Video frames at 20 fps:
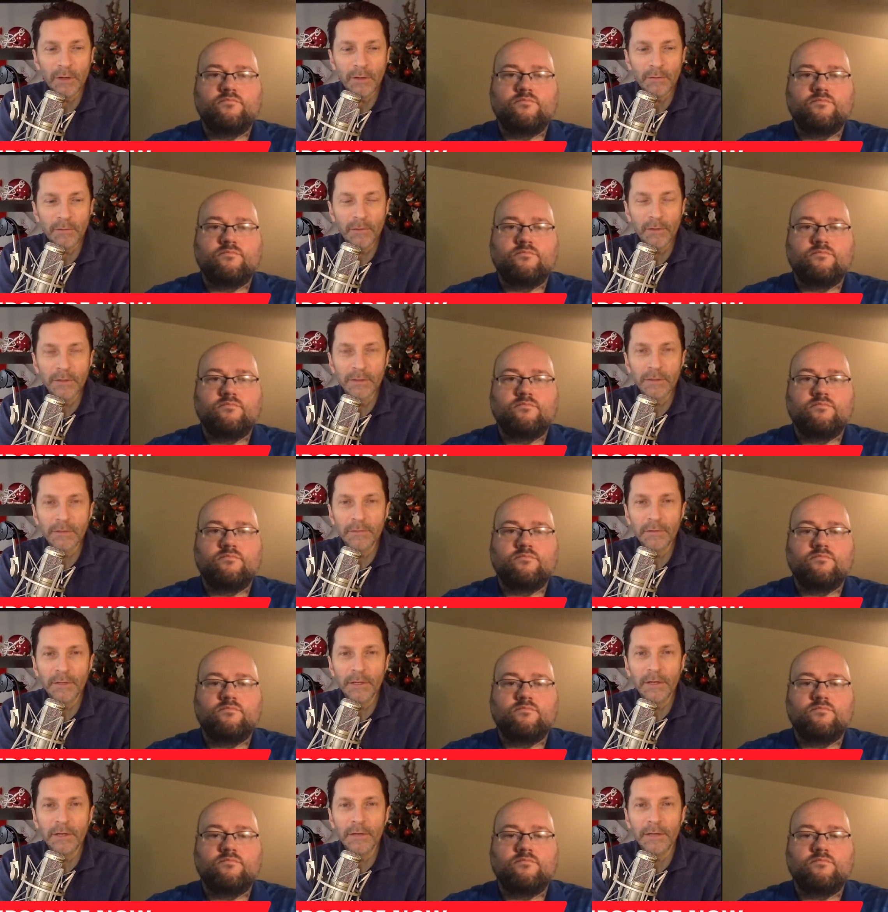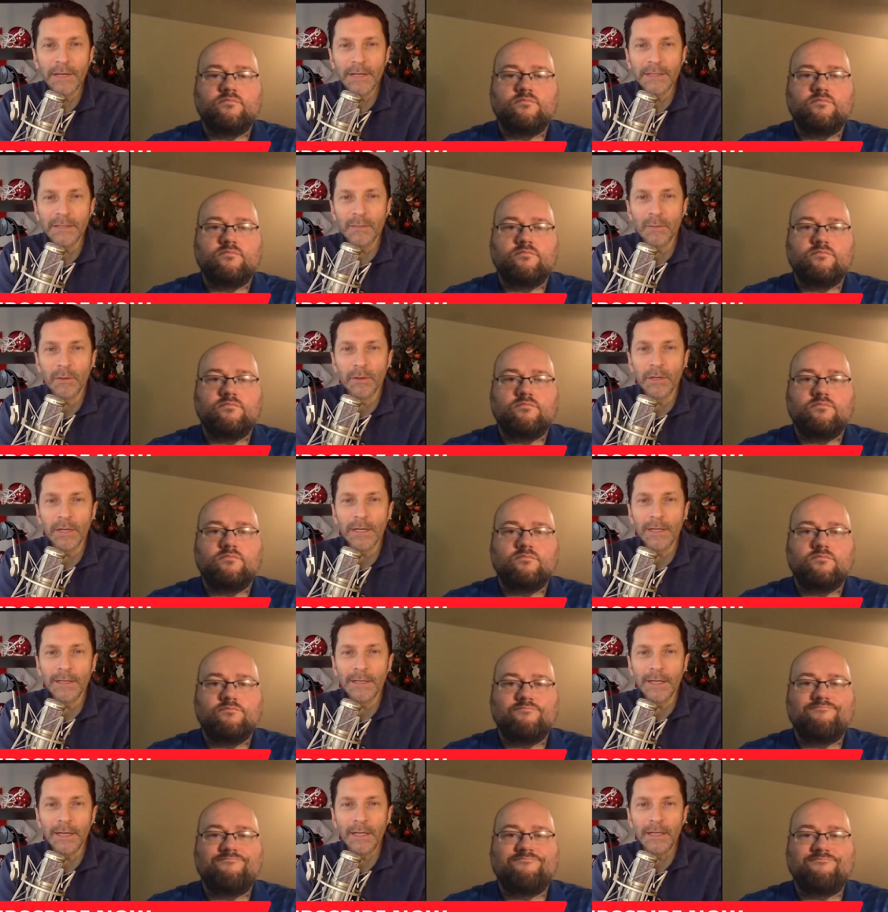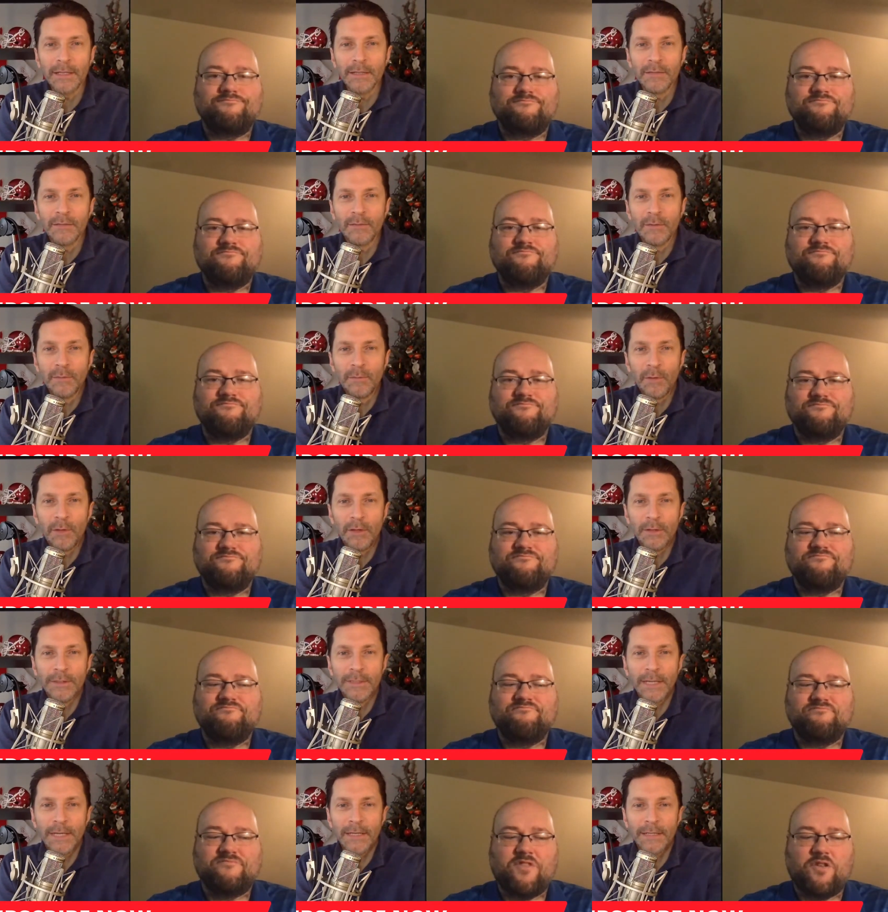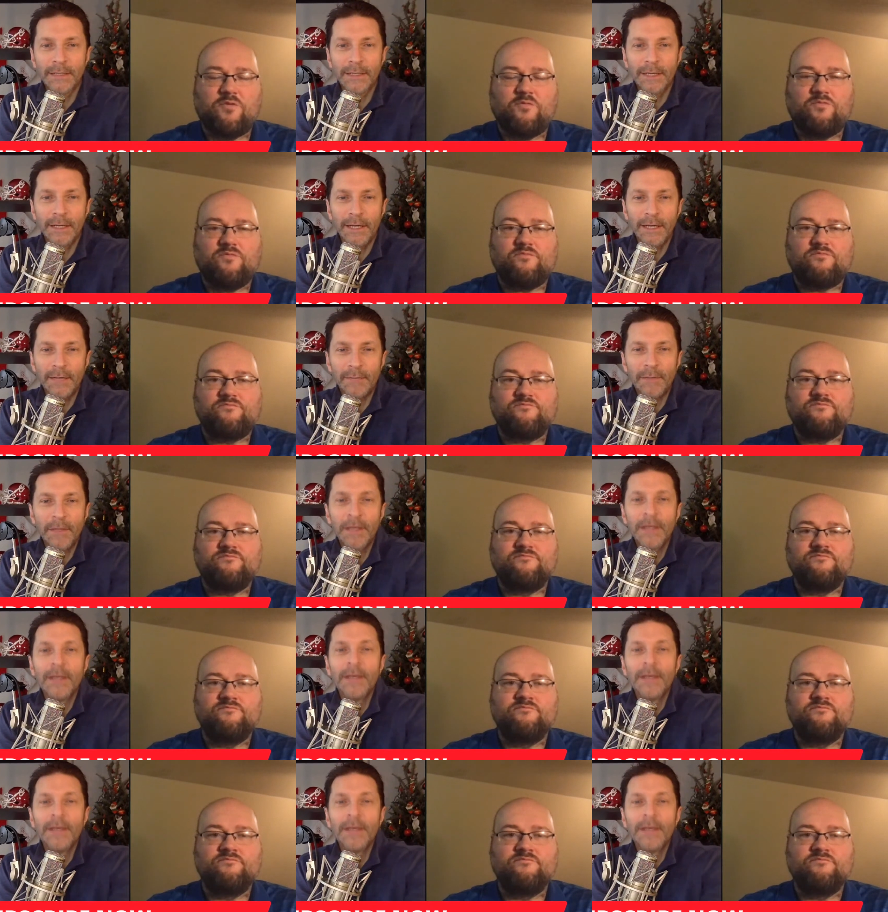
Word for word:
Speaker 1: Our friends over there, Last Word on collegefootball.com.